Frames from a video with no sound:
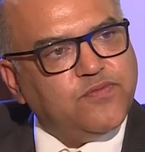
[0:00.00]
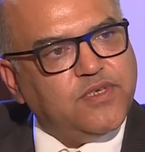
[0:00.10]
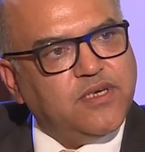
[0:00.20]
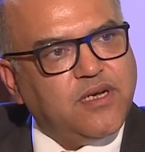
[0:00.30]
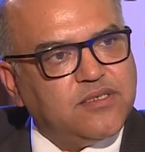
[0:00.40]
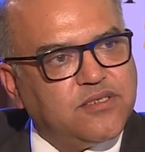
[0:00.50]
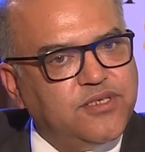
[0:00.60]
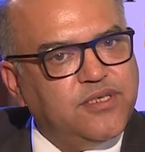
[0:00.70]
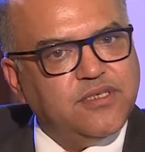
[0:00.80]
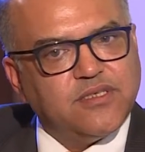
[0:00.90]
of the
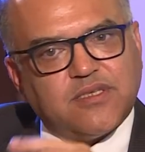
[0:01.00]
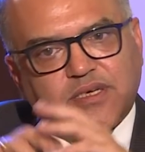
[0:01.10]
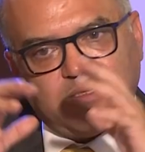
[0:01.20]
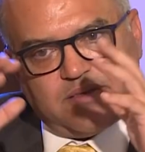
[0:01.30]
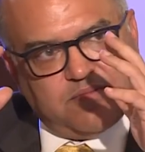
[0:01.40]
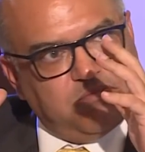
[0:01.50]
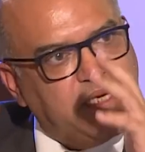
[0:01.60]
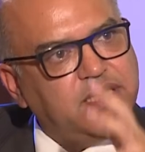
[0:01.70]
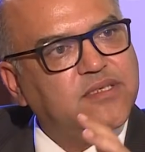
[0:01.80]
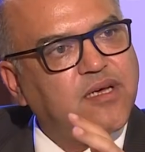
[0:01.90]
industry is that
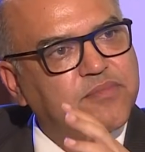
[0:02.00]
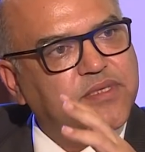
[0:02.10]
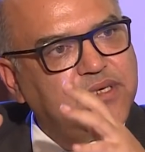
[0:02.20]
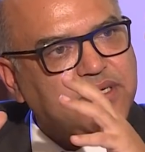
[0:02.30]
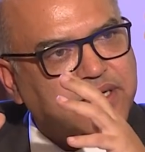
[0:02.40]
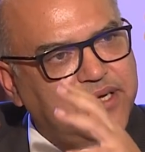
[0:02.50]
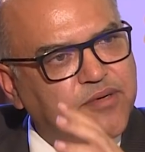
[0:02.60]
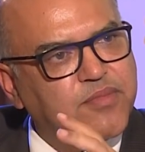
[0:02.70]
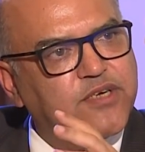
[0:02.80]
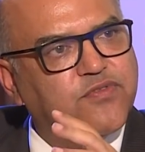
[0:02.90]
make something
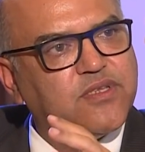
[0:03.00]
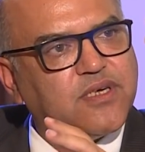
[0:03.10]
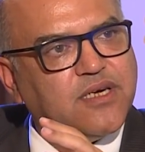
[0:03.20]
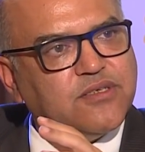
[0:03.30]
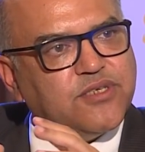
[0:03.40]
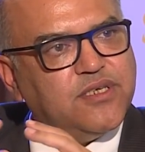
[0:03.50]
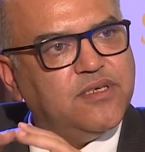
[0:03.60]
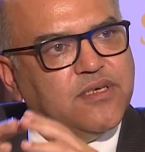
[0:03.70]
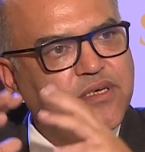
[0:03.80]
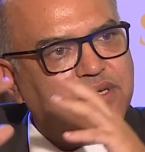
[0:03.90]
tailor-made for the country,
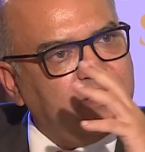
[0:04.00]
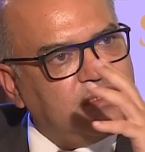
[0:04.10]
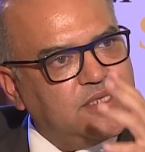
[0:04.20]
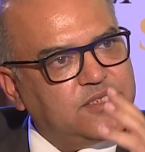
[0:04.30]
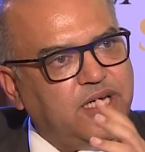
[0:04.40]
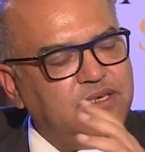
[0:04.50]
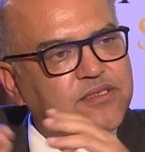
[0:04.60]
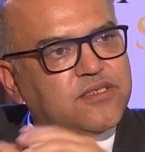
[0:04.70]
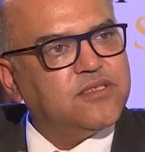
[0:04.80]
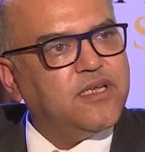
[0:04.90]
the
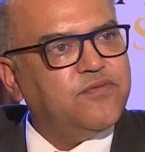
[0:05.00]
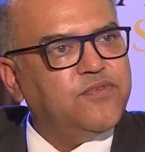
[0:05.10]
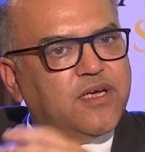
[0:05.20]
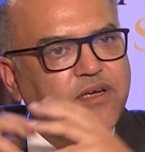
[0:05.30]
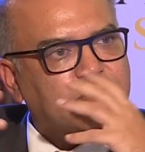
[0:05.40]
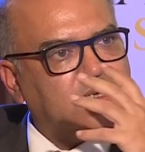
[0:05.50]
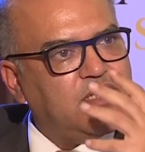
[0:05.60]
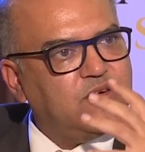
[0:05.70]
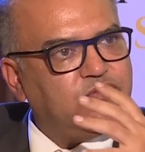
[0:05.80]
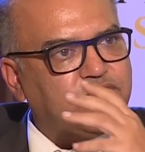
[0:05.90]
challenges that we have, the
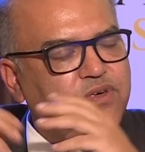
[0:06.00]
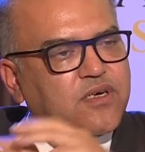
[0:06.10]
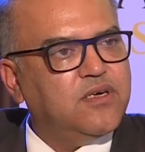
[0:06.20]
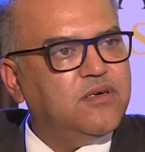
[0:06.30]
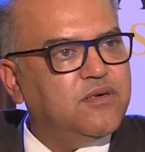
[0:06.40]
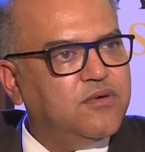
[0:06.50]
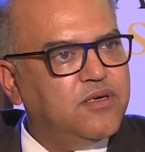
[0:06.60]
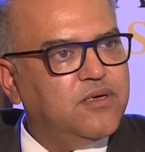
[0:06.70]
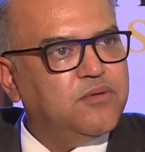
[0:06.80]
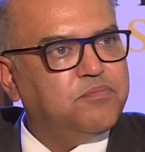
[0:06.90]
kind of
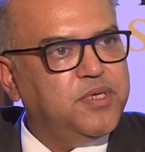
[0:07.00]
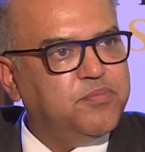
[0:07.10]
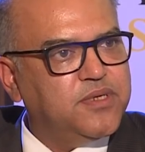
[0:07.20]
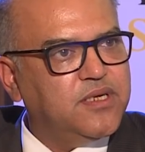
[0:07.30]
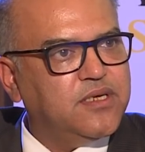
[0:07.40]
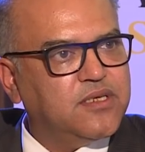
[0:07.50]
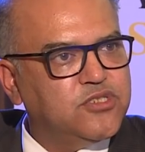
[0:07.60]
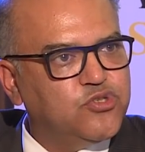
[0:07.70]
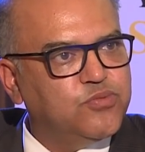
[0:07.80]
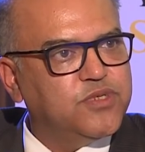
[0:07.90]
people and
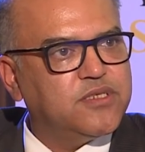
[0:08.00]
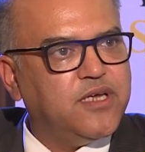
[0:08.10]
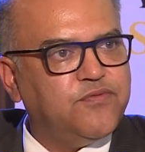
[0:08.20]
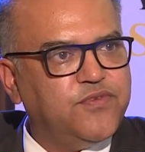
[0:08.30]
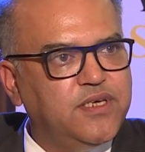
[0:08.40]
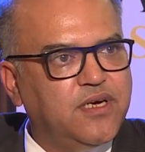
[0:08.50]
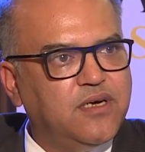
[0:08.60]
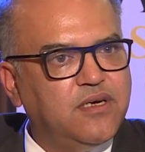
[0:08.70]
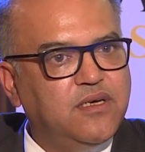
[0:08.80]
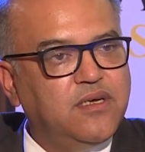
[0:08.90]
consumers that we
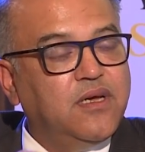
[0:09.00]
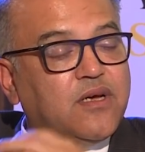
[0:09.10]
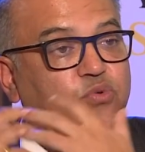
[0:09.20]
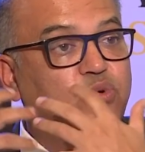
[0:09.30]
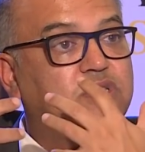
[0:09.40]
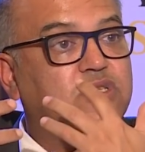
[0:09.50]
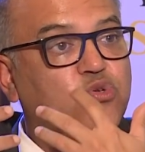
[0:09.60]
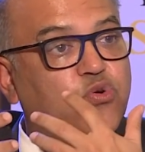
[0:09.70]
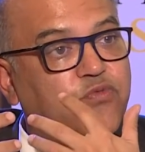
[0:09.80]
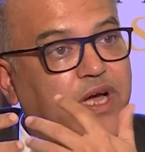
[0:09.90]
are, who are
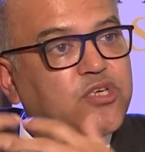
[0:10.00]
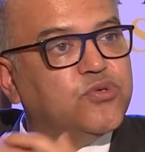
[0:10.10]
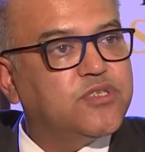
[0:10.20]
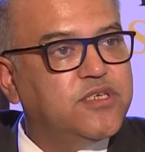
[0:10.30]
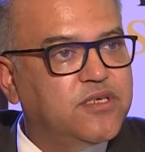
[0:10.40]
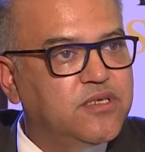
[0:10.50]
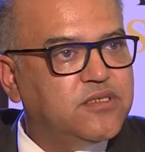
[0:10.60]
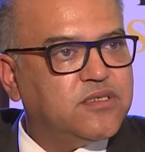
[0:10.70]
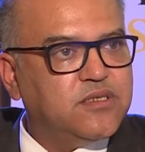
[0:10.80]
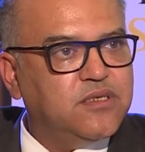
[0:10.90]
so value
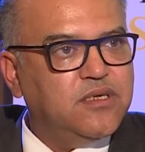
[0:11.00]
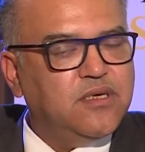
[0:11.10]
seekers.